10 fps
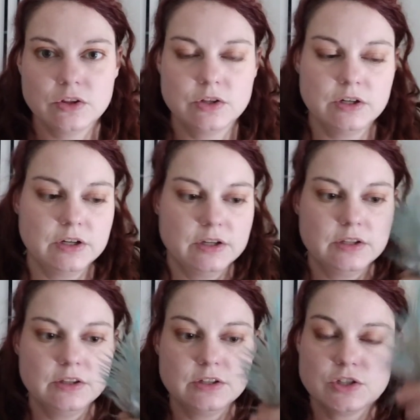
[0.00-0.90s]
the
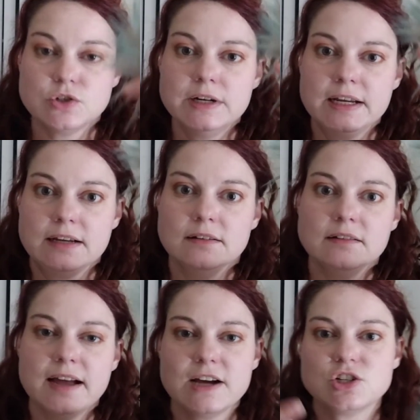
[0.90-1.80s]
string,
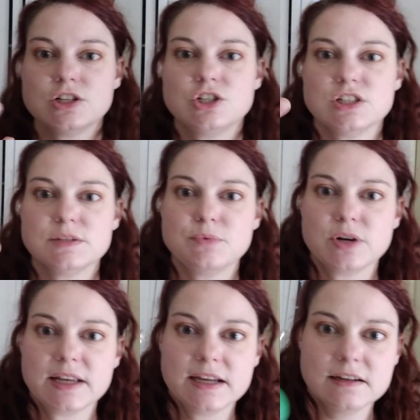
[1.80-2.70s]
actually just
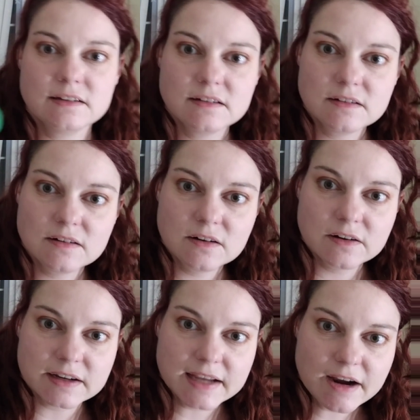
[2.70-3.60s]
putting it on
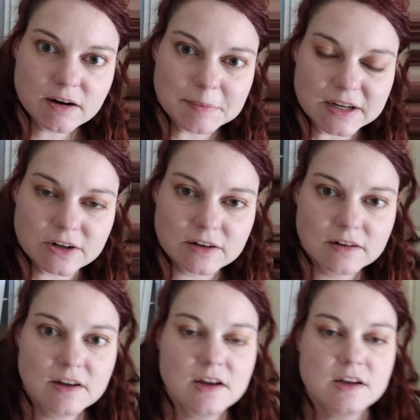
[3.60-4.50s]
a carabiner,
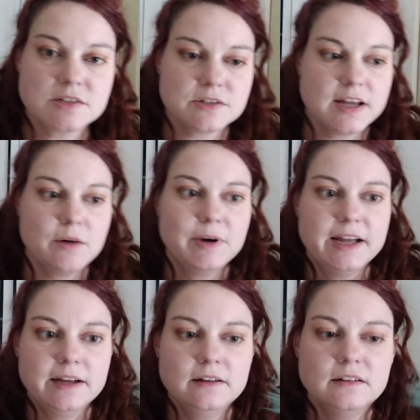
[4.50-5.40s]
so that
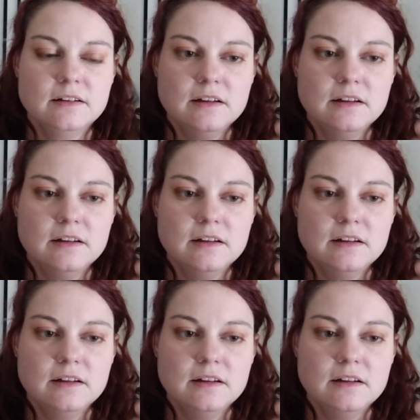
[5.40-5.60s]
way